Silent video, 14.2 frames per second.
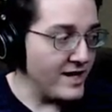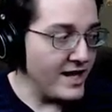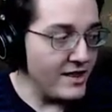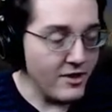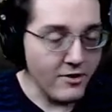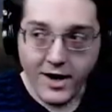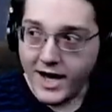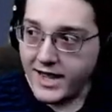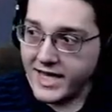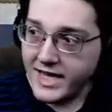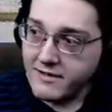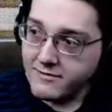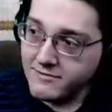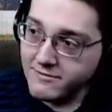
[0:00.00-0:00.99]
Hello,
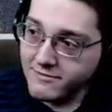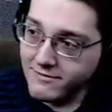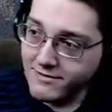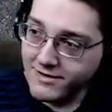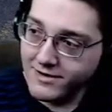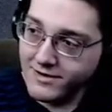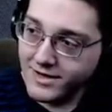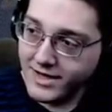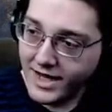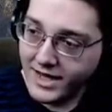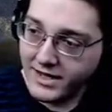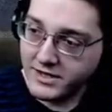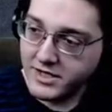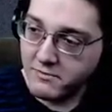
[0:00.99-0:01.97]
Ollie. Yeah,
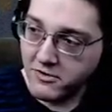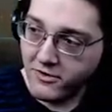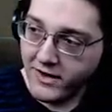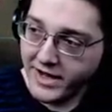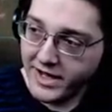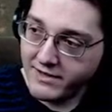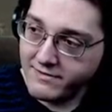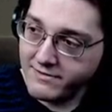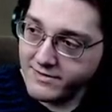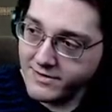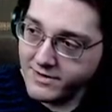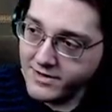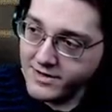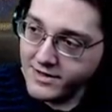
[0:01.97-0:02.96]
there's the boy.
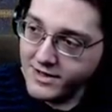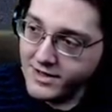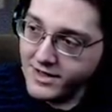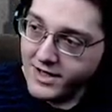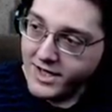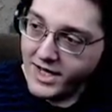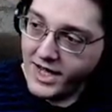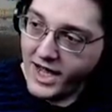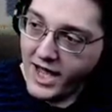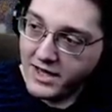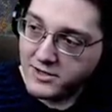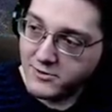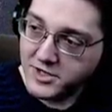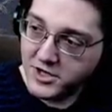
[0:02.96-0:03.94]
He
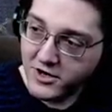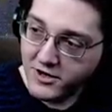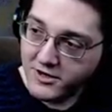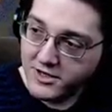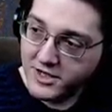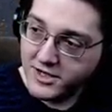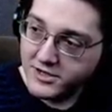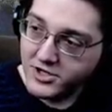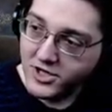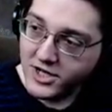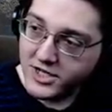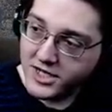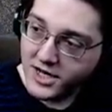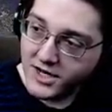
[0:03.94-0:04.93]
has returned,
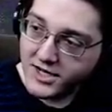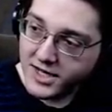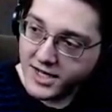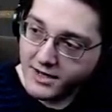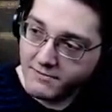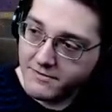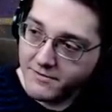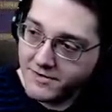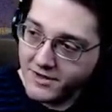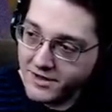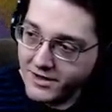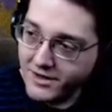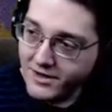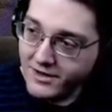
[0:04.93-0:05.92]
just on time.
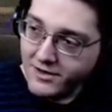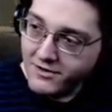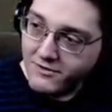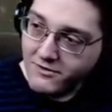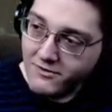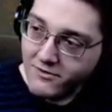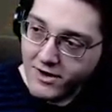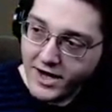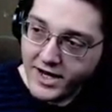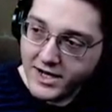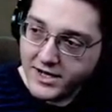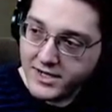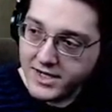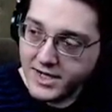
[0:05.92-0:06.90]
Right
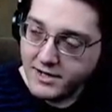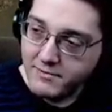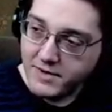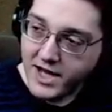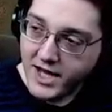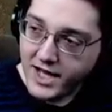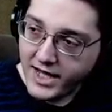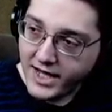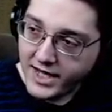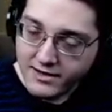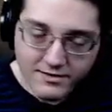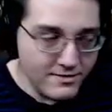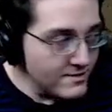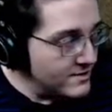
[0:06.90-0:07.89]
on time, hi.
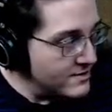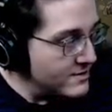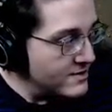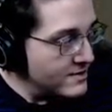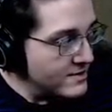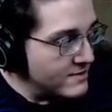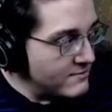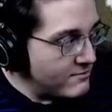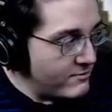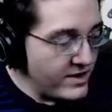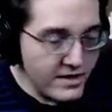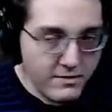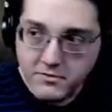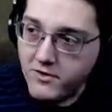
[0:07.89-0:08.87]

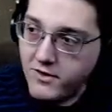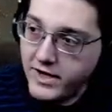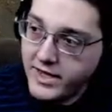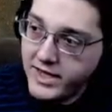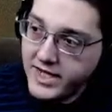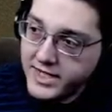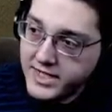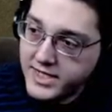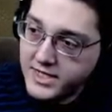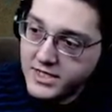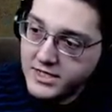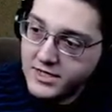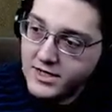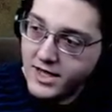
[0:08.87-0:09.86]
Big boy likes
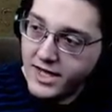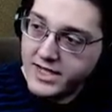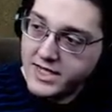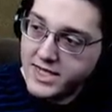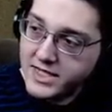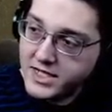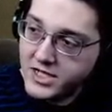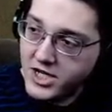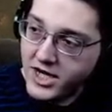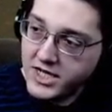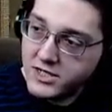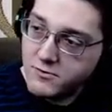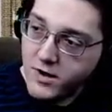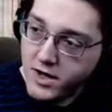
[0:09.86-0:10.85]
his likes his
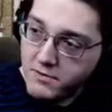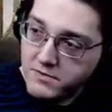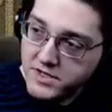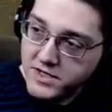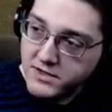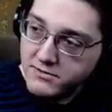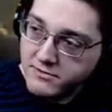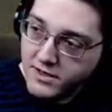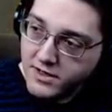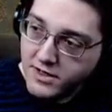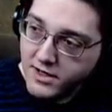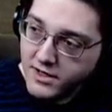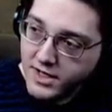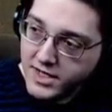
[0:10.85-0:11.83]
chest rubs.
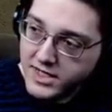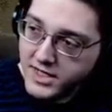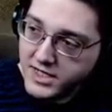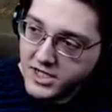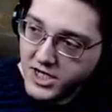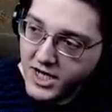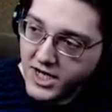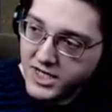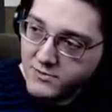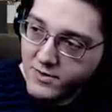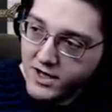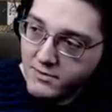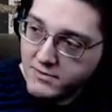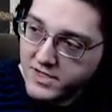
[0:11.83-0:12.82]
Huh? Likes his chest
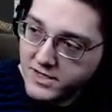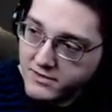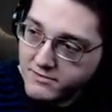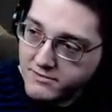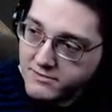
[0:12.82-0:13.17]
rubs.